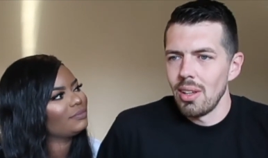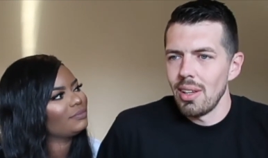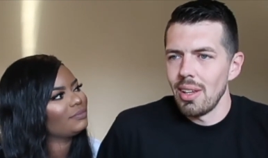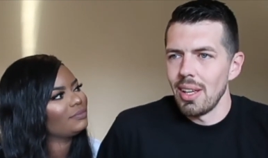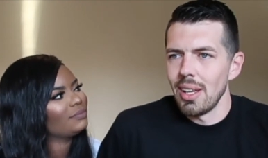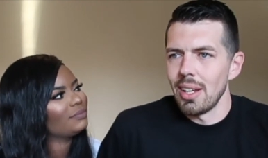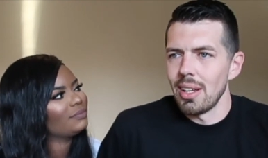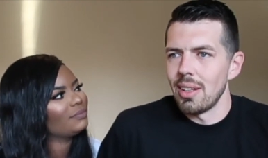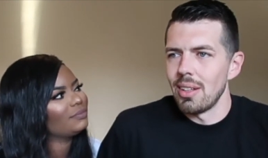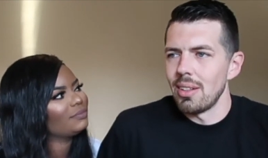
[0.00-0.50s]

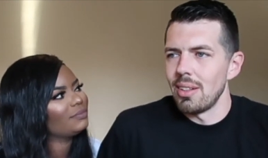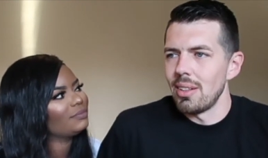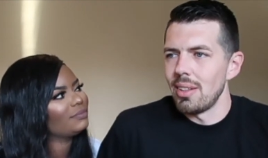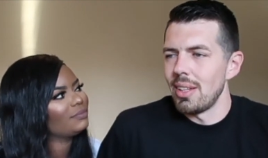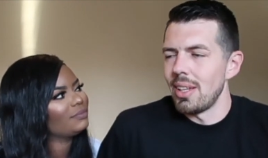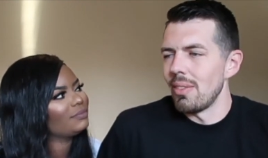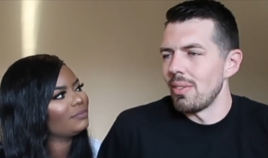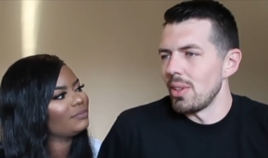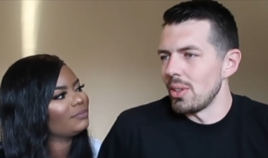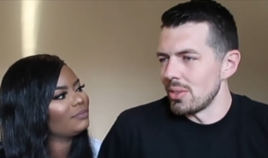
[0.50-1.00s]
Speaker 1: like
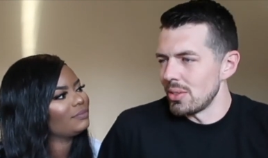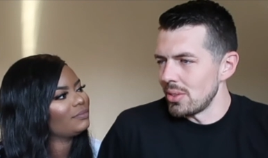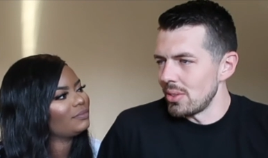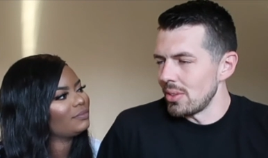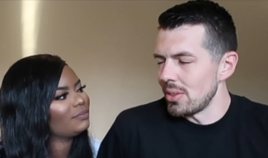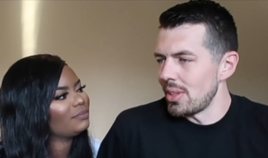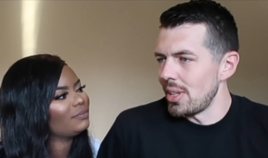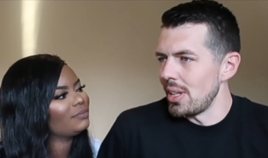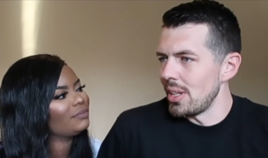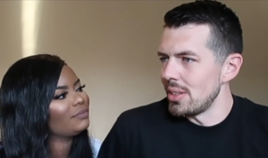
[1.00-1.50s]
give those
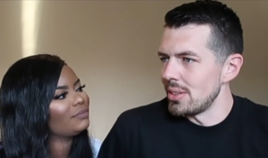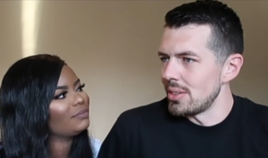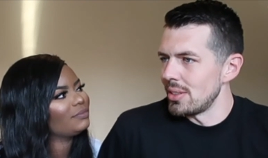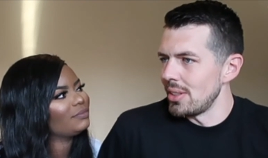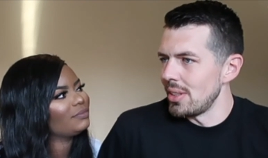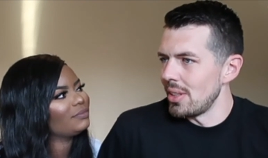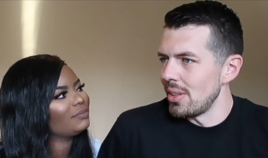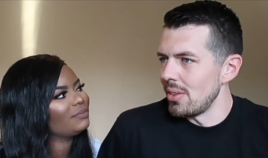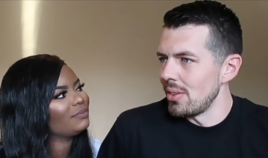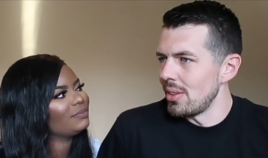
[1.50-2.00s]
little kids, you
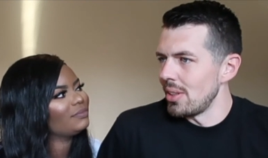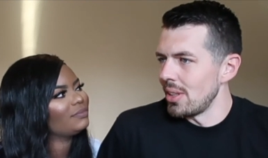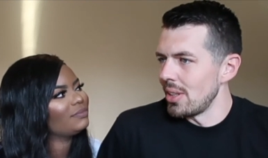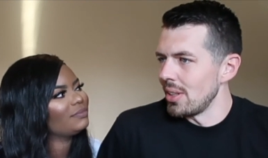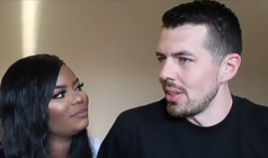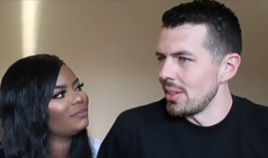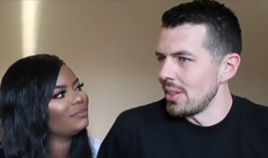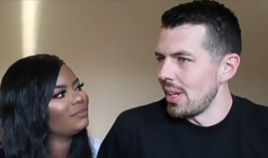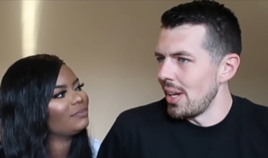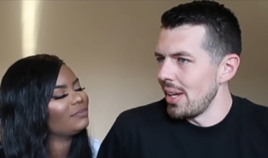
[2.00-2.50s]
know, a
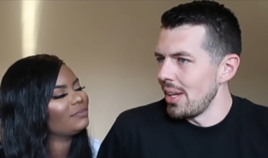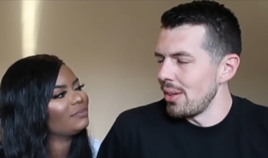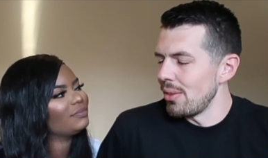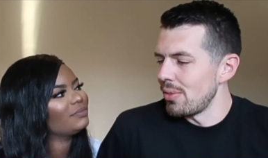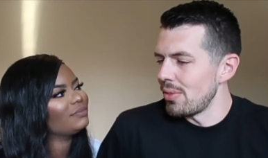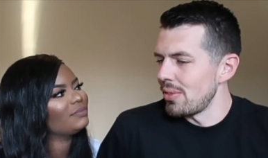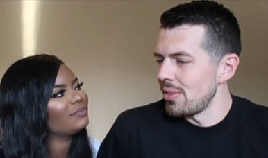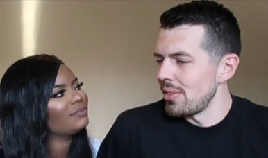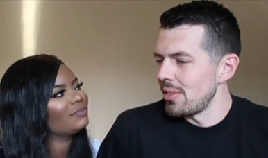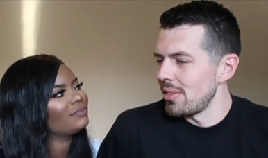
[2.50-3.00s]
good life.
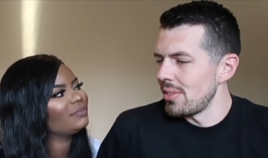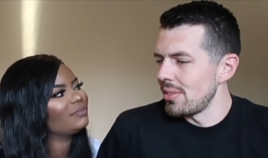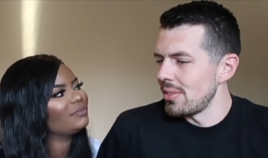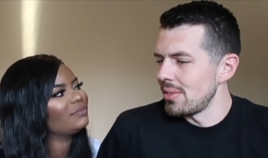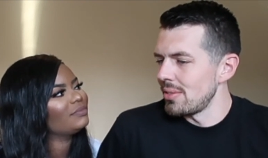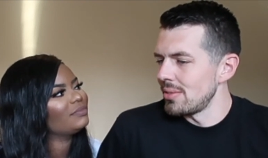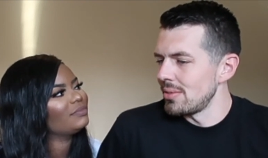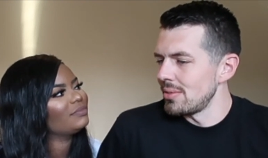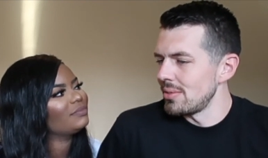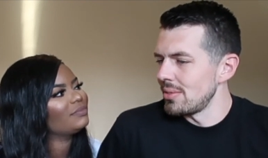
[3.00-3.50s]

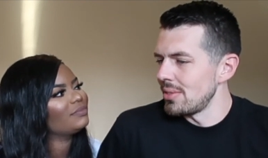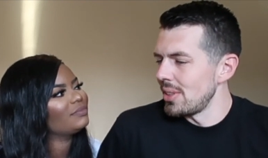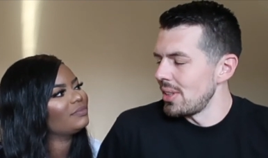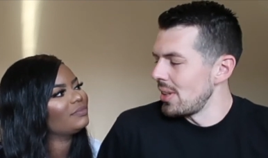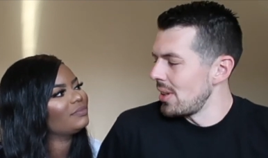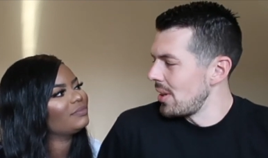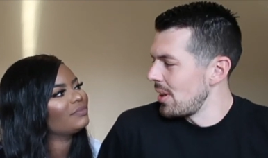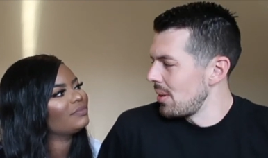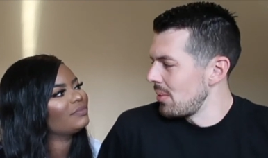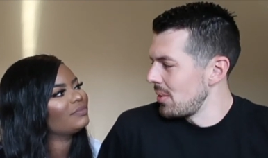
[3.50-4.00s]
You
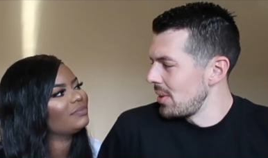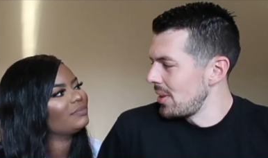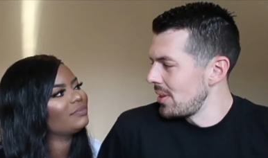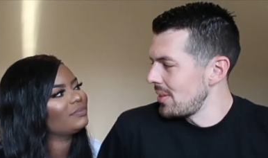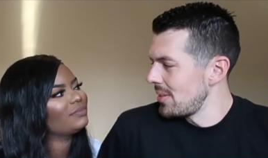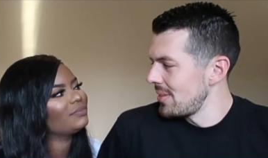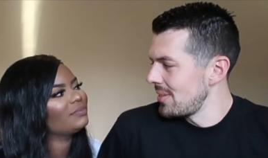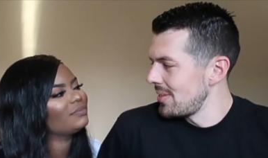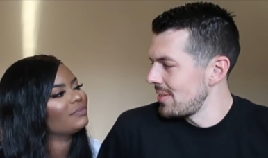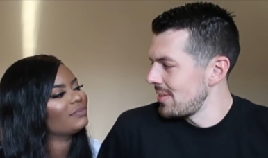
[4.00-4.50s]
know what I mean?
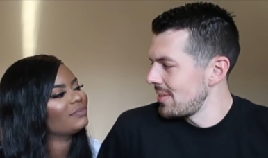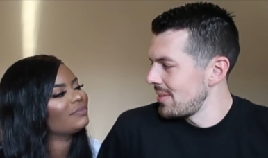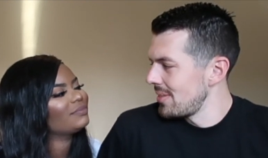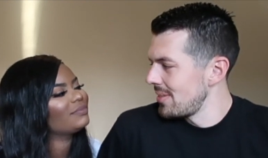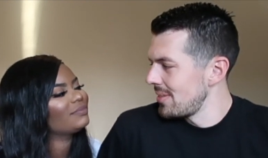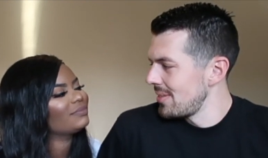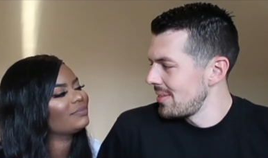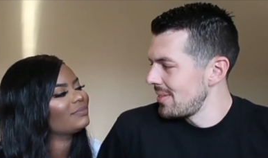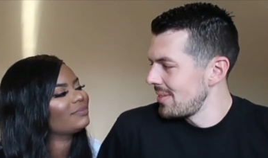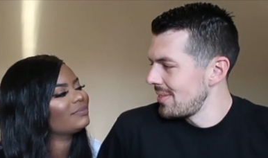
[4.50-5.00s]
Mm
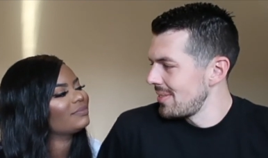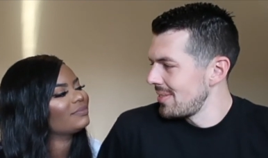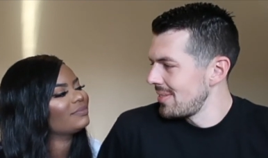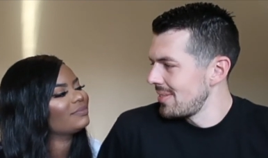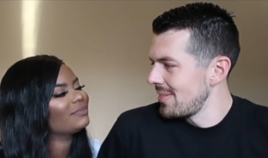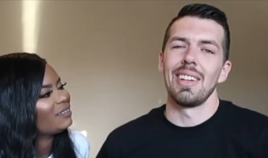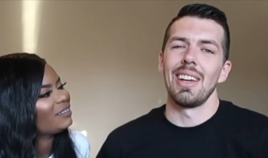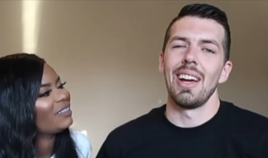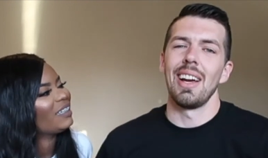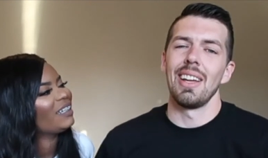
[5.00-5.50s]

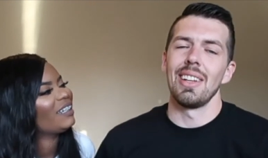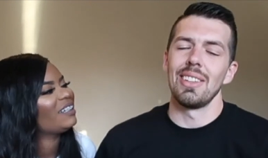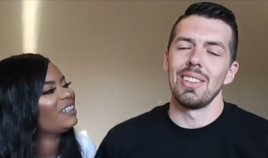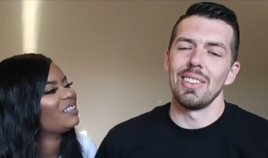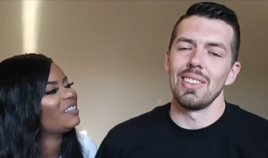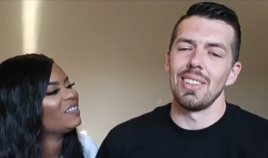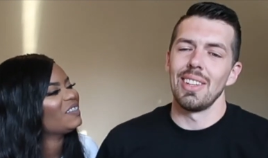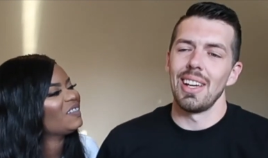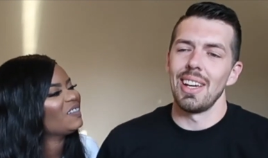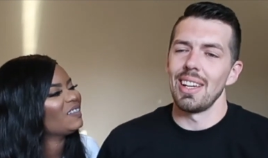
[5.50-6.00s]
-hmm. I um.
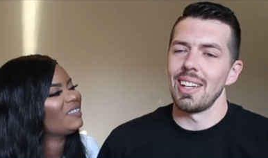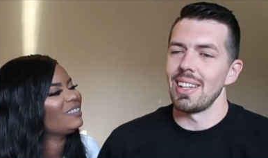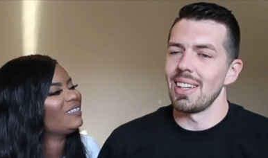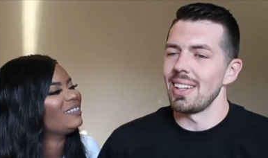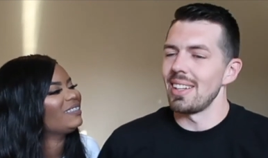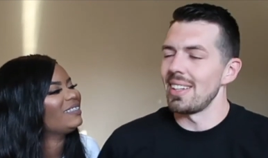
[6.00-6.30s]
do like